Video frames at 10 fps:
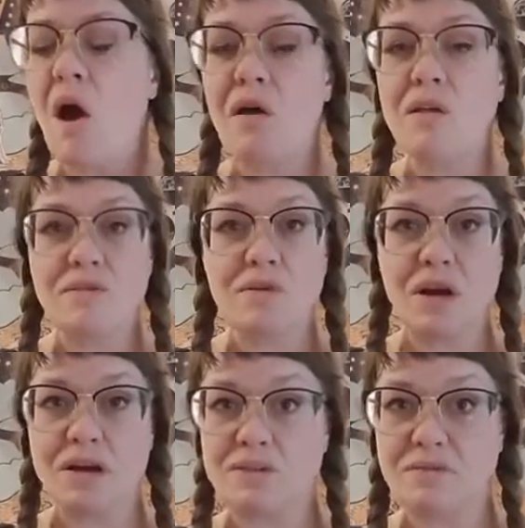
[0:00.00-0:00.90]
All of you
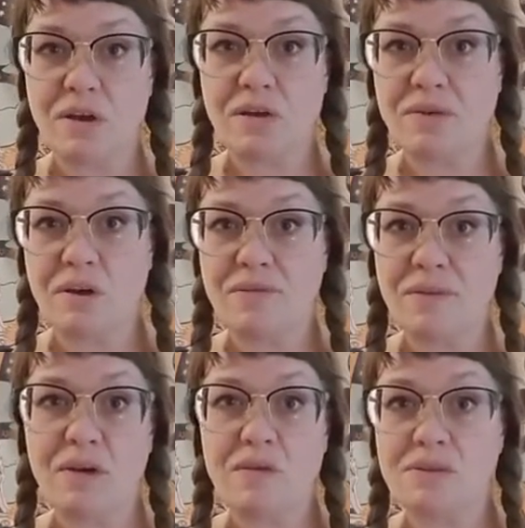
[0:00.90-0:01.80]
guys are very, very,
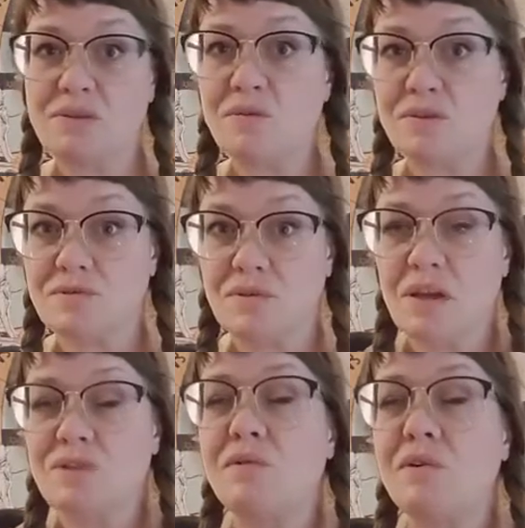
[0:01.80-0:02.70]
very resourceful.
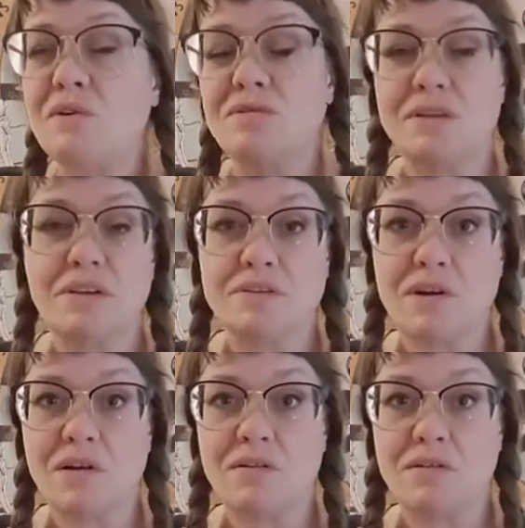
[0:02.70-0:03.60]
That's what earth signs
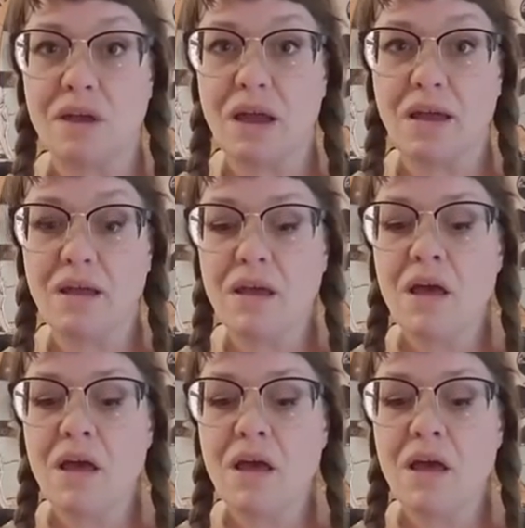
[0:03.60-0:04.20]
are, okay?